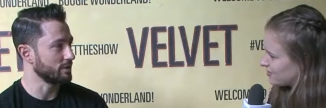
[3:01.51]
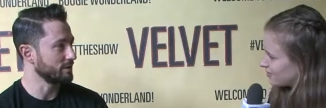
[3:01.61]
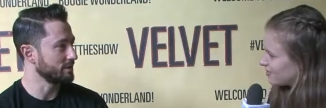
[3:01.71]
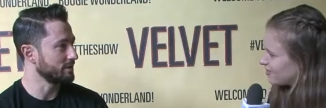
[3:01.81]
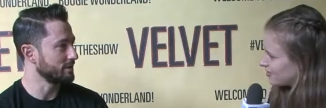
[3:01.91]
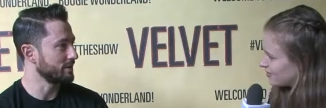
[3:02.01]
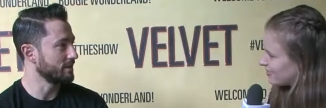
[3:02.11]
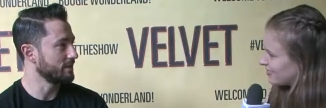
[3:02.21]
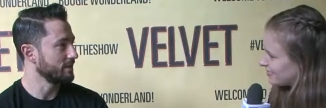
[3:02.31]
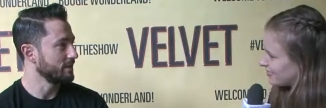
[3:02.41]
Speaker 1: circus, and
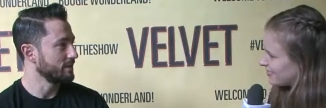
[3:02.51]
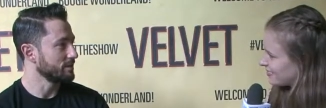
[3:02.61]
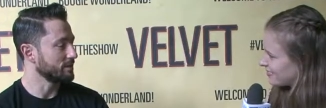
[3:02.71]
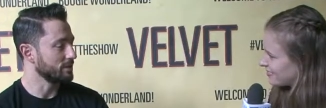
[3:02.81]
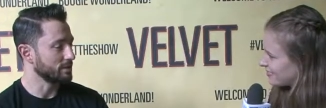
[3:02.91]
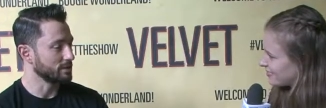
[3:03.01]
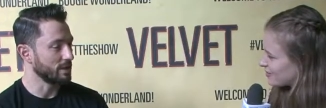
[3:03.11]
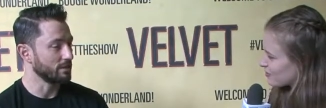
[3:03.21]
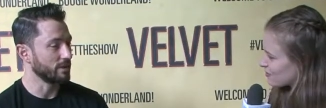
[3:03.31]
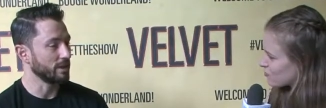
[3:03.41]
then circus
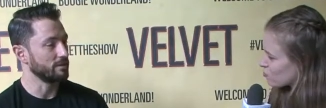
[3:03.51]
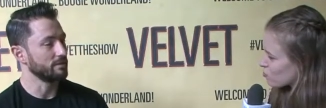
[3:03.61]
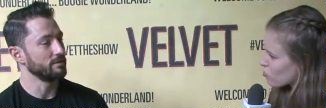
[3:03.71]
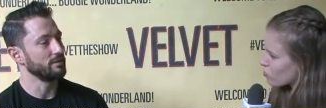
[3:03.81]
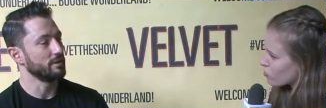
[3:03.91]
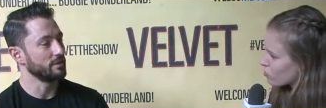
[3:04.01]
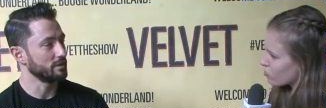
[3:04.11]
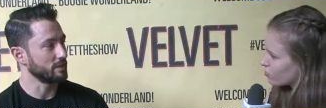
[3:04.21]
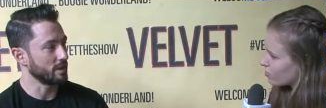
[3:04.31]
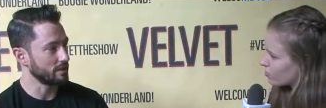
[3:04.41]
kind of had, there
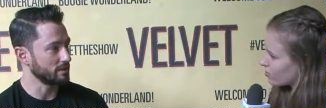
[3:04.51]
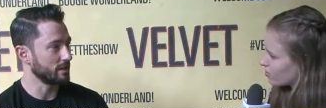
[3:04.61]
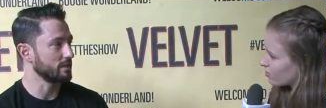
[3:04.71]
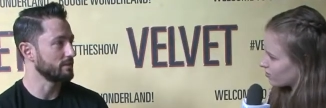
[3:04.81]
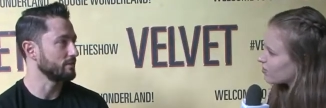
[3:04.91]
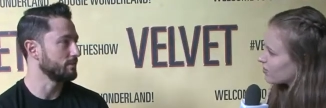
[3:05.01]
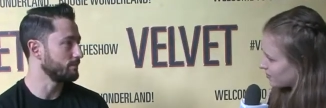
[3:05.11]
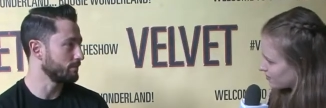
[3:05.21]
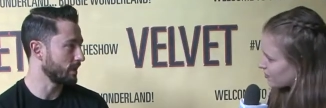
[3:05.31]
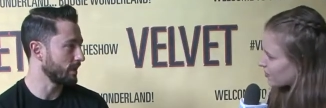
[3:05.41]
was handstands or
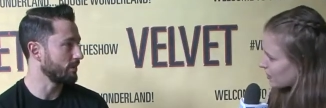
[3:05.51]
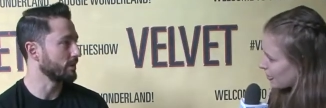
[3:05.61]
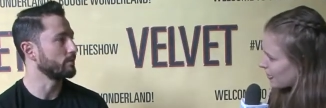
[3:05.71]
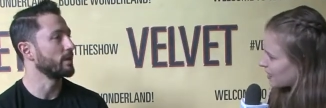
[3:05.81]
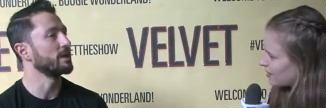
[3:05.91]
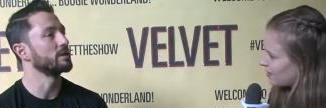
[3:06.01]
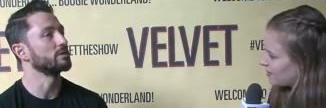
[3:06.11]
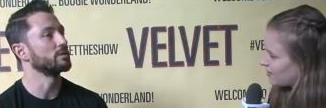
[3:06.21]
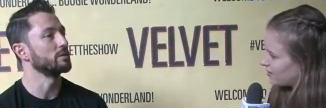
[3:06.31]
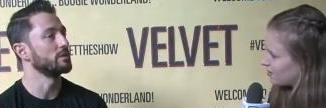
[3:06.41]
partner
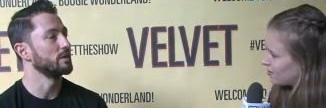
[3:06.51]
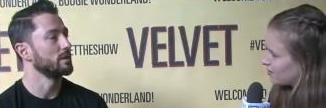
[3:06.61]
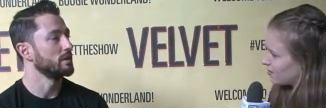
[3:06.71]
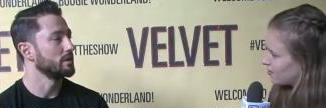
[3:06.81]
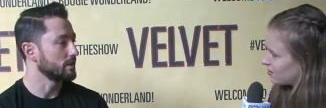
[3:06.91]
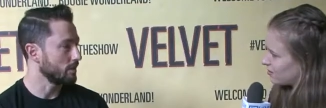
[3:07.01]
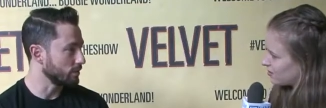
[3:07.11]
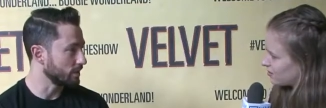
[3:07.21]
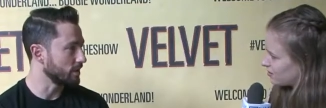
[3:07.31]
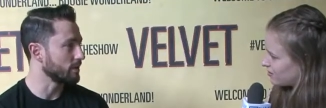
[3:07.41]
acrobatics or
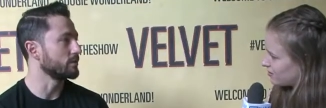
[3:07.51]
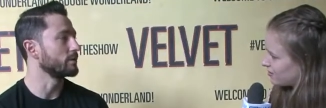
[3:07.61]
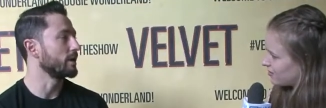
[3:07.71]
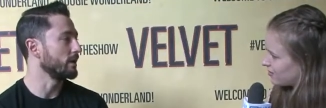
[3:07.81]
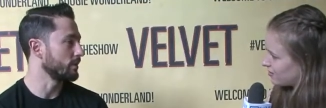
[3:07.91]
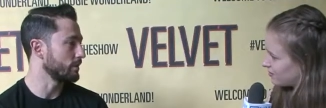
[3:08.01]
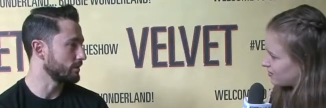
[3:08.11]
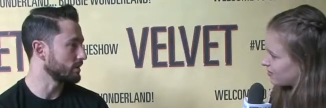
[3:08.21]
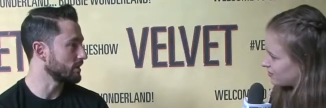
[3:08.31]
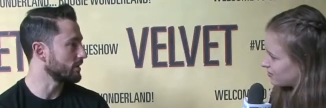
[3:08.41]
tumbling or aerial.
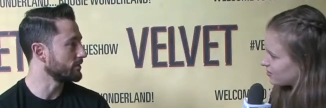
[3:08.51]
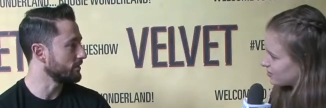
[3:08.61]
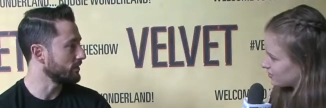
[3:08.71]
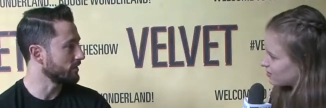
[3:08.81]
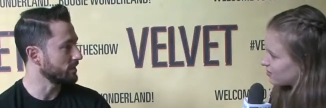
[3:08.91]
There was a lot of different